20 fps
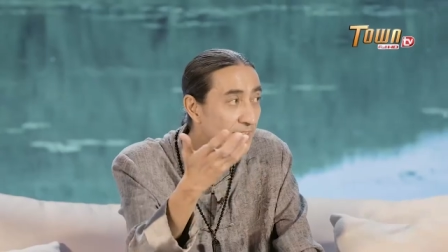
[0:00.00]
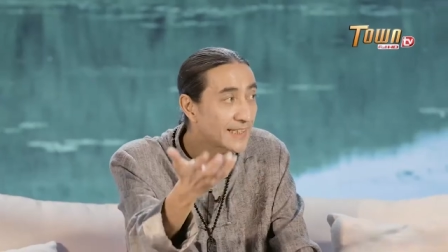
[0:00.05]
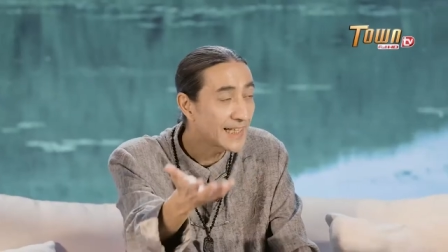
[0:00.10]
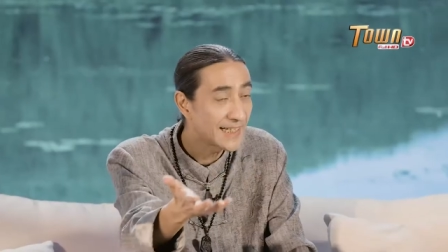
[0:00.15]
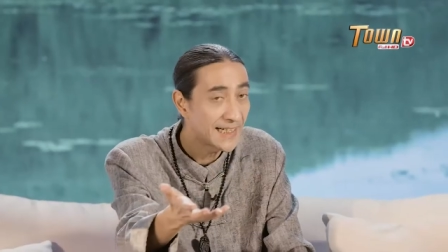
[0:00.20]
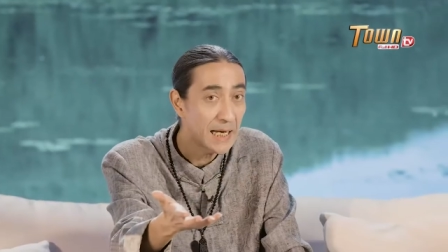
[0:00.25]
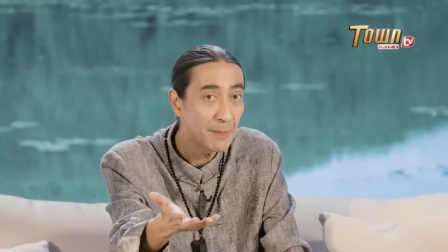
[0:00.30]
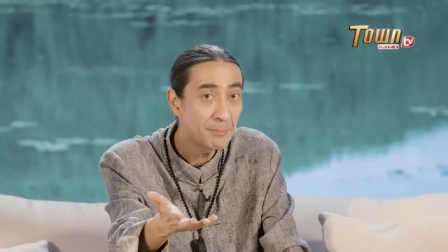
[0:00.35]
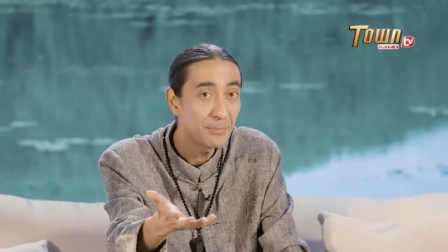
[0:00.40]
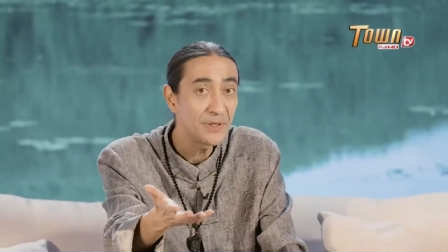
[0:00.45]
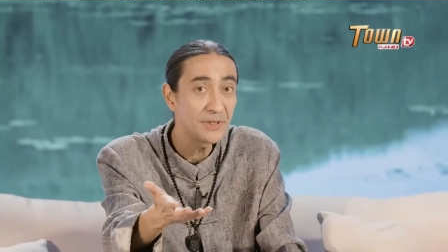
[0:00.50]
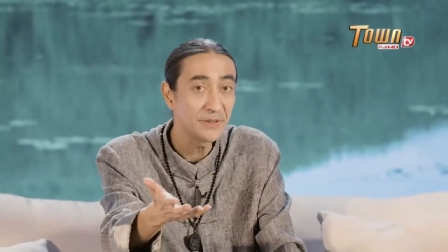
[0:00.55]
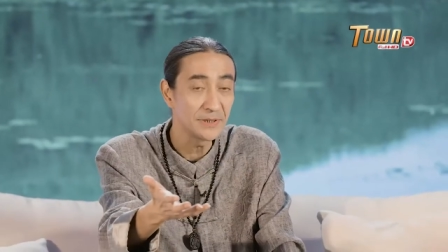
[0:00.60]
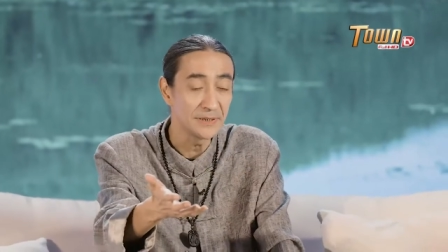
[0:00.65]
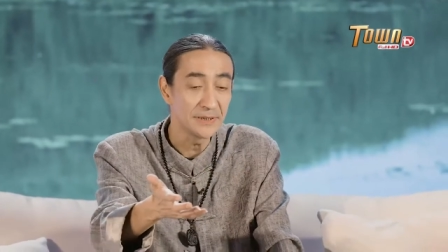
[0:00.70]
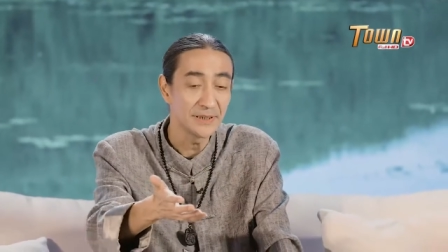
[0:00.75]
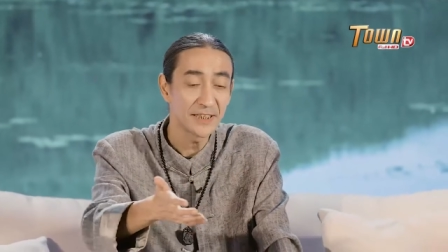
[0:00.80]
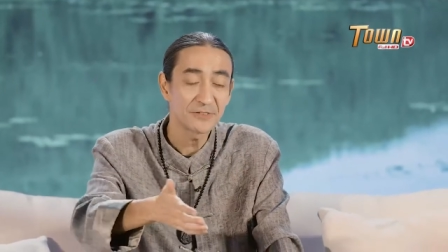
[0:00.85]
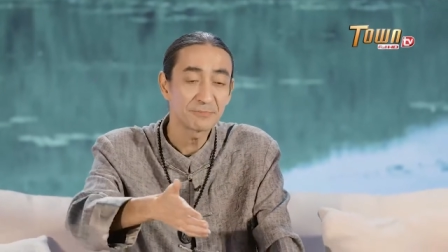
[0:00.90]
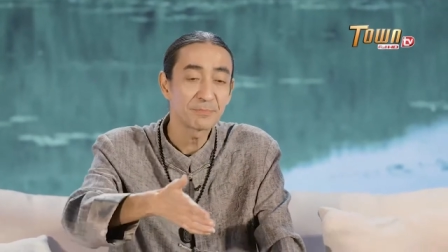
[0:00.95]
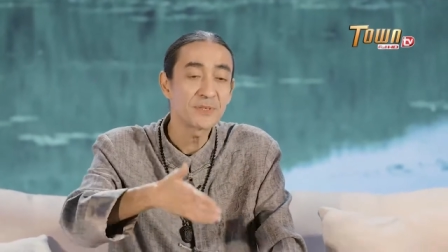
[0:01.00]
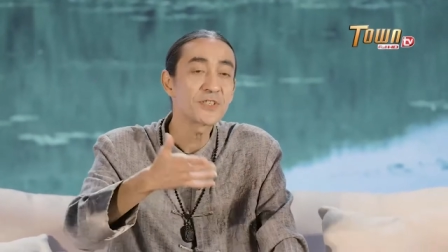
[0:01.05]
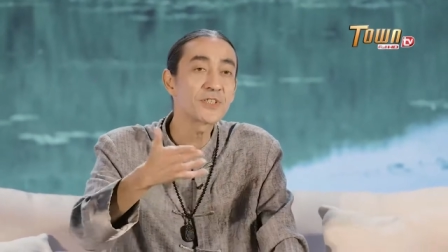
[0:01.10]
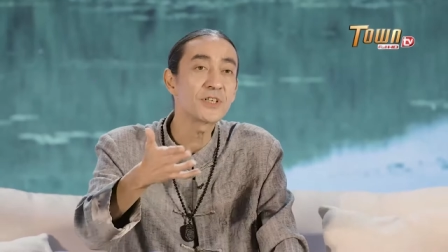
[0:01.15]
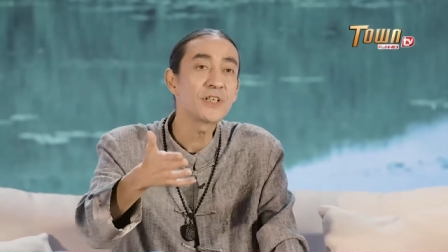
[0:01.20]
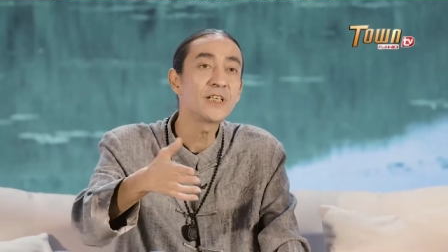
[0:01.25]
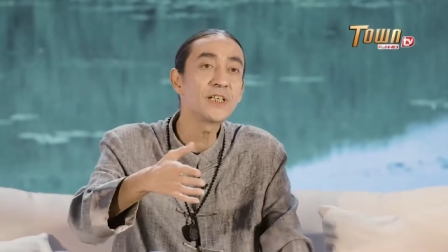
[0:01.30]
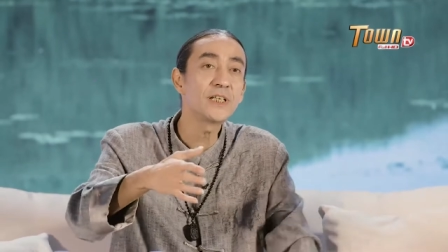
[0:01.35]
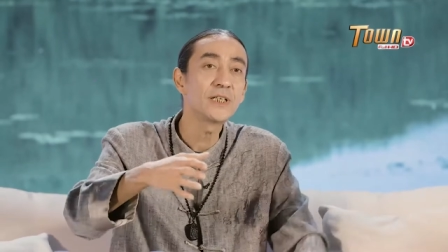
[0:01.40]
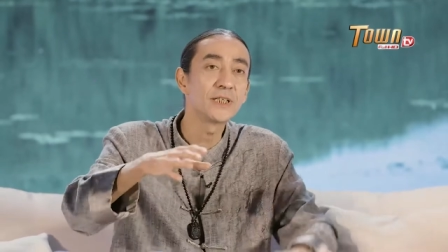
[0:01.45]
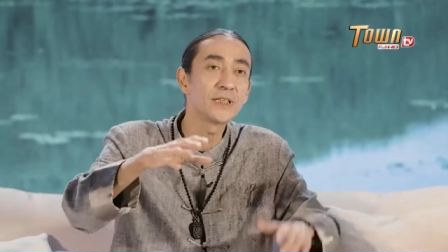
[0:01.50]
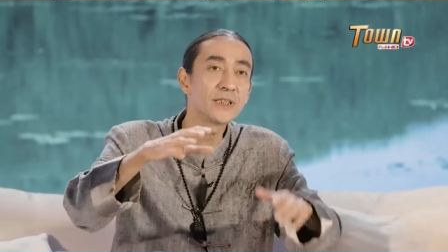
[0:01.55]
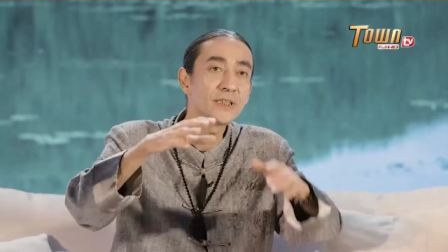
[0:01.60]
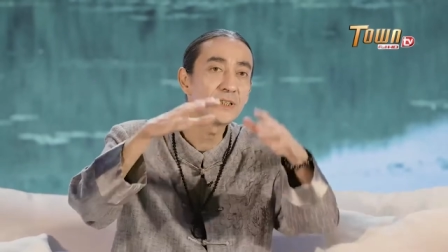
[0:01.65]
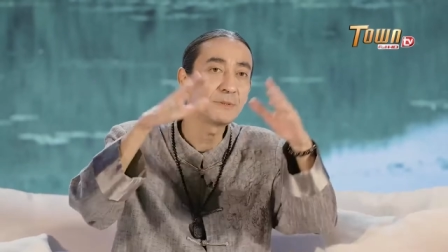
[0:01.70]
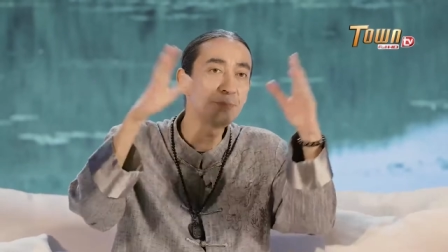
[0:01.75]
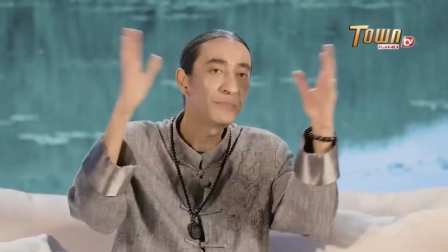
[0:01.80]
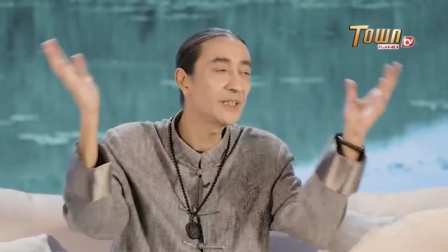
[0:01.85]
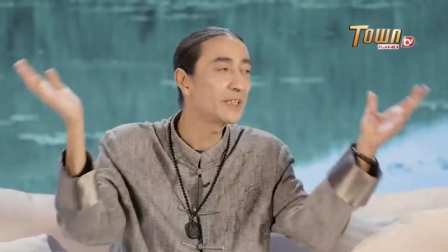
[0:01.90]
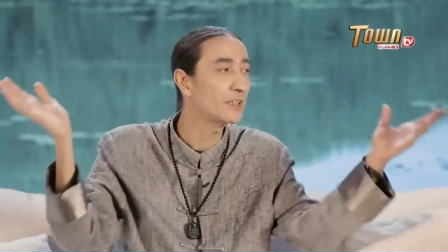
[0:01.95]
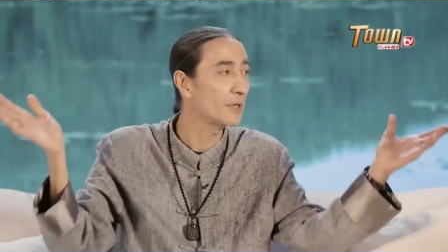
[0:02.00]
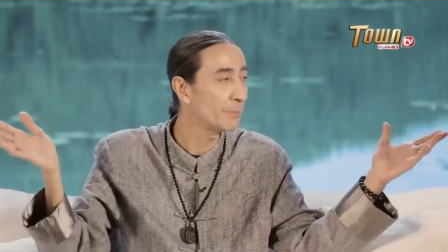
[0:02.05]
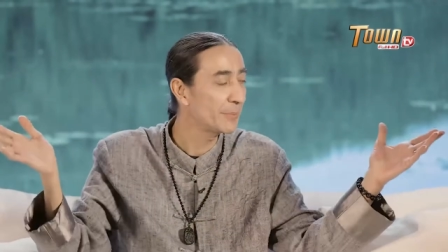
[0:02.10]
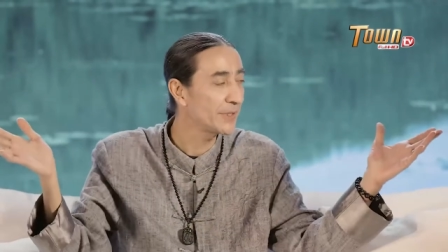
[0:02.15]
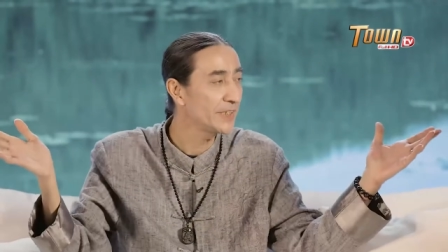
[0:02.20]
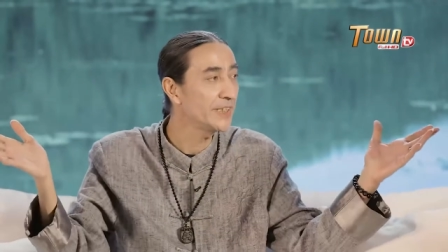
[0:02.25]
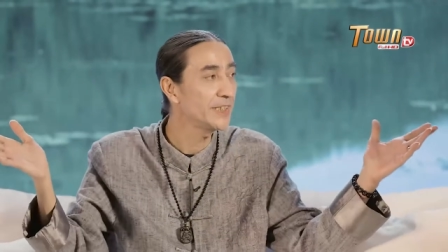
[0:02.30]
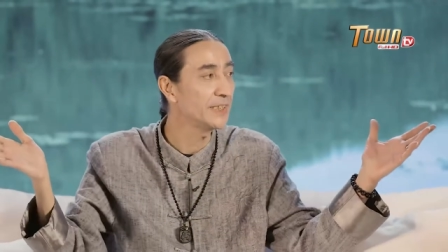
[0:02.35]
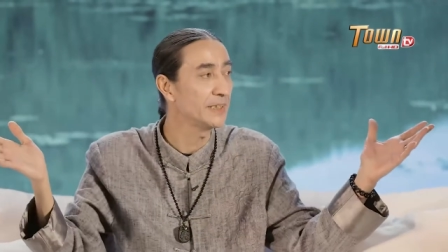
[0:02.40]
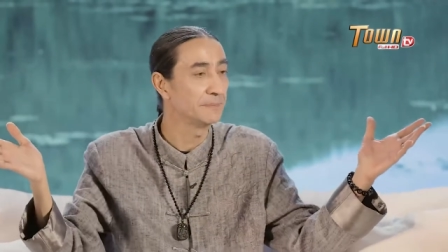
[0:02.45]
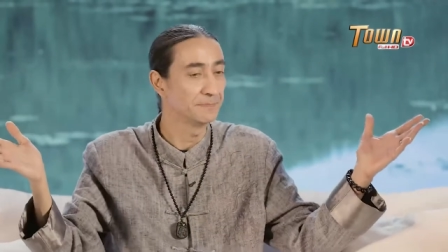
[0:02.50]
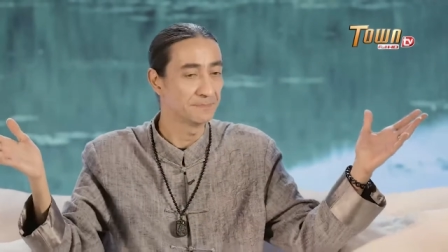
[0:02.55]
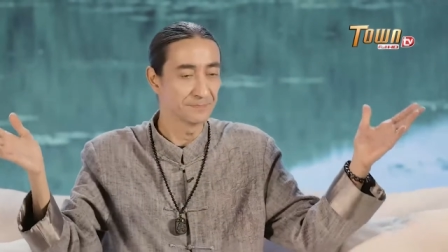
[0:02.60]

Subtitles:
it can happen especially in the big company